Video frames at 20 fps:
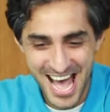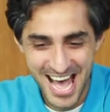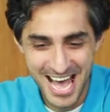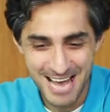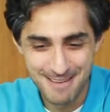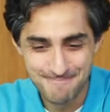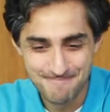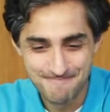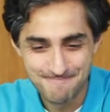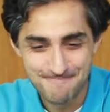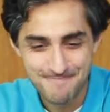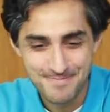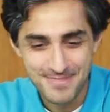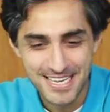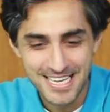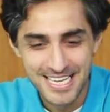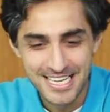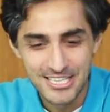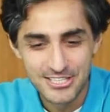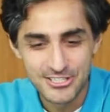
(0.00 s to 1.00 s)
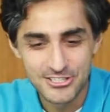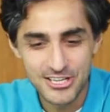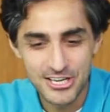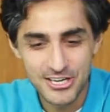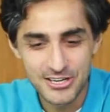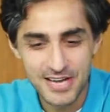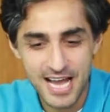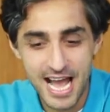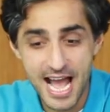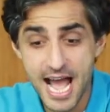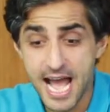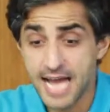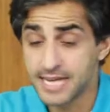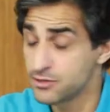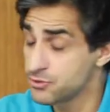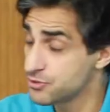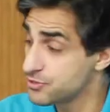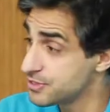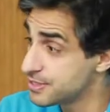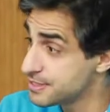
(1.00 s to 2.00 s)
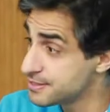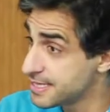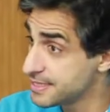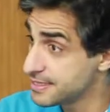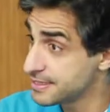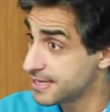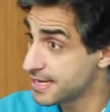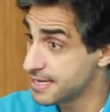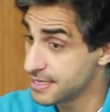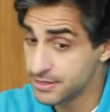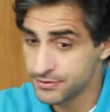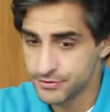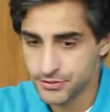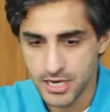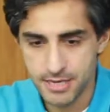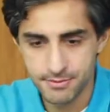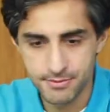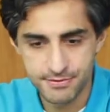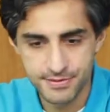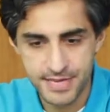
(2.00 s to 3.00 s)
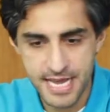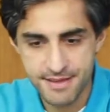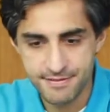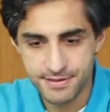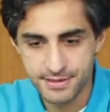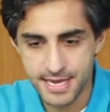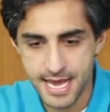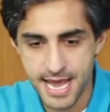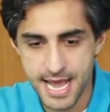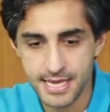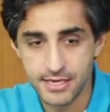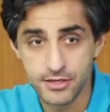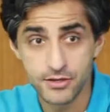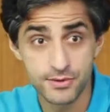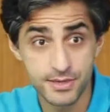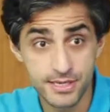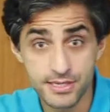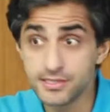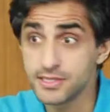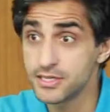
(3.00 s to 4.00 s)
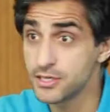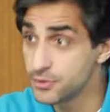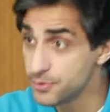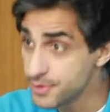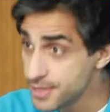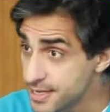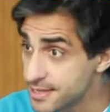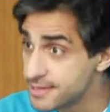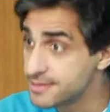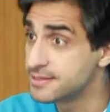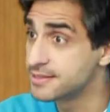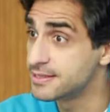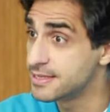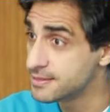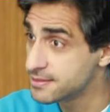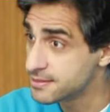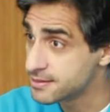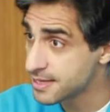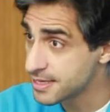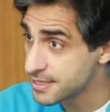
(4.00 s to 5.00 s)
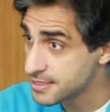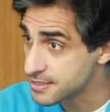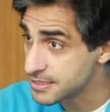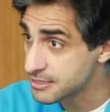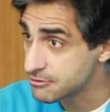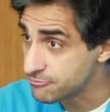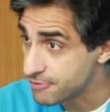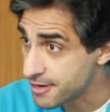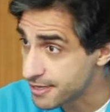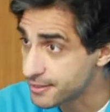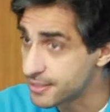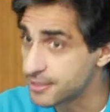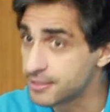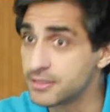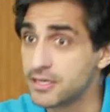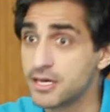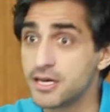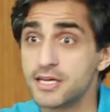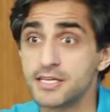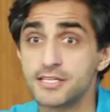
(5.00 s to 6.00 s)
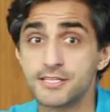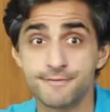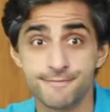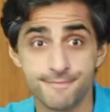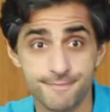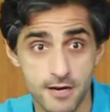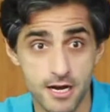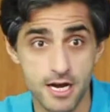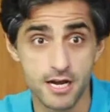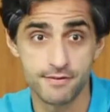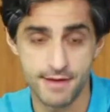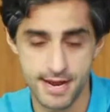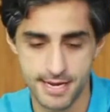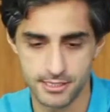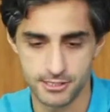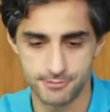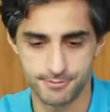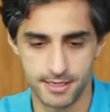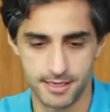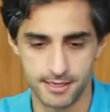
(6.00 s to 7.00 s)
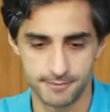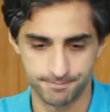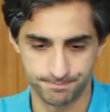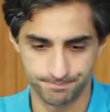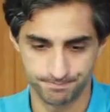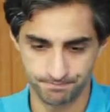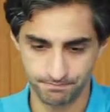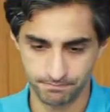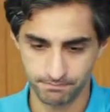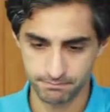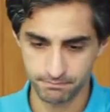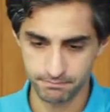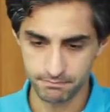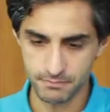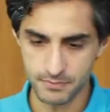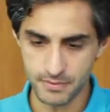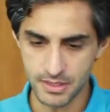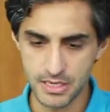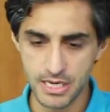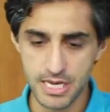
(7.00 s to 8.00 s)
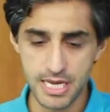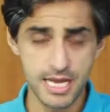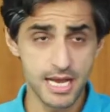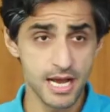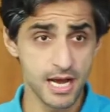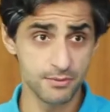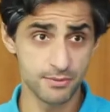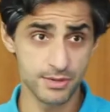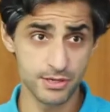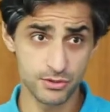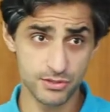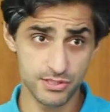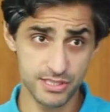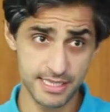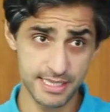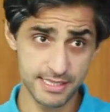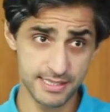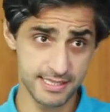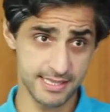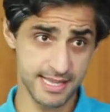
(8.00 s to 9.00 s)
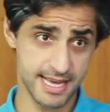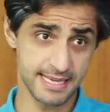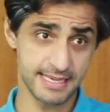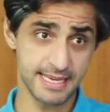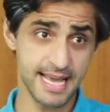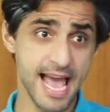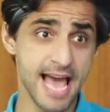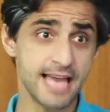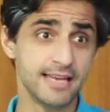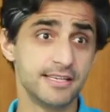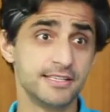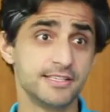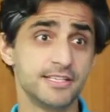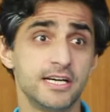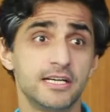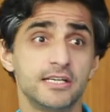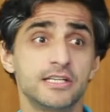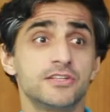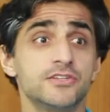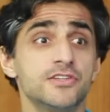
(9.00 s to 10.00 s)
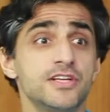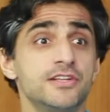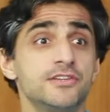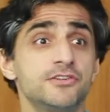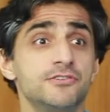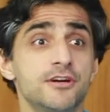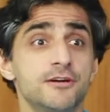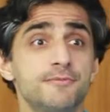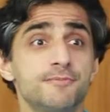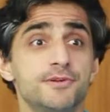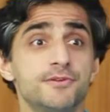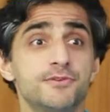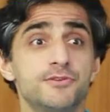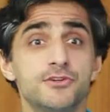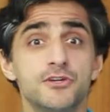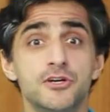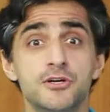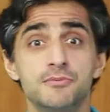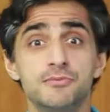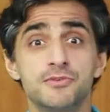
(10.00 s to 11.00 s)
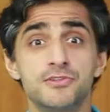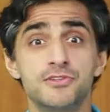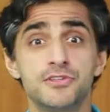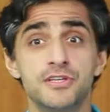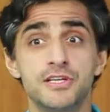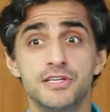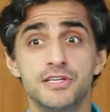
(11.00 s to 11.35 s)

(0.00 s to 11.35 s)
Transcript: um, so, and also the dedicated time of David Hay, who is, who is an internationally recognised FHIR expert. And we also need to thank Helen Young's Interopens comms